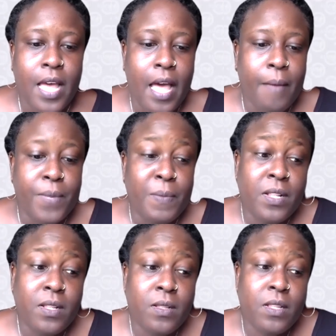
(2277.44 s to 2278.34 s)

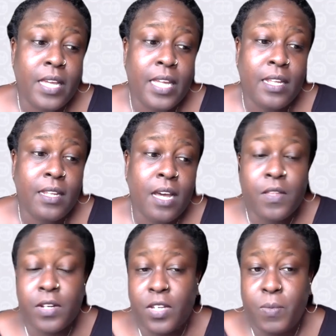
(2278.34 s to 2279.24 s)
people in other
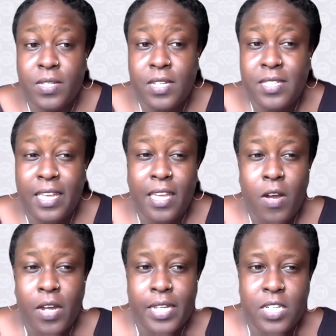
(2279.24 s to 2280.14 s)
communities, like in
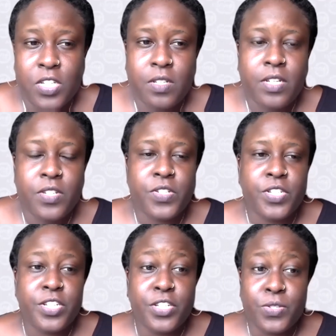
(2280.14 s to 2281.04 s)
organizational literature,
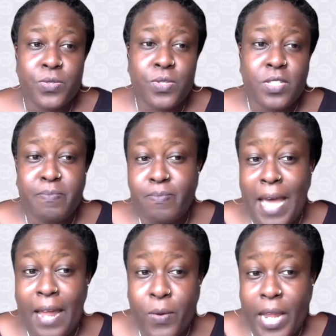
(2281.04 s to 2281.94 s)
use
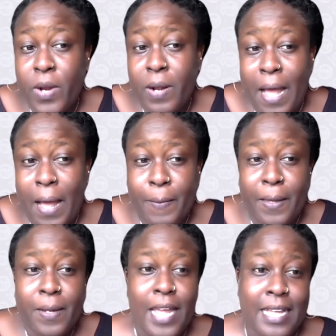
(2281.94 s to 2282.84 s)
network
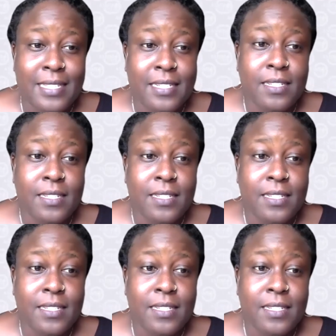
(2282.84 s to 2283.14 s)
mapping as a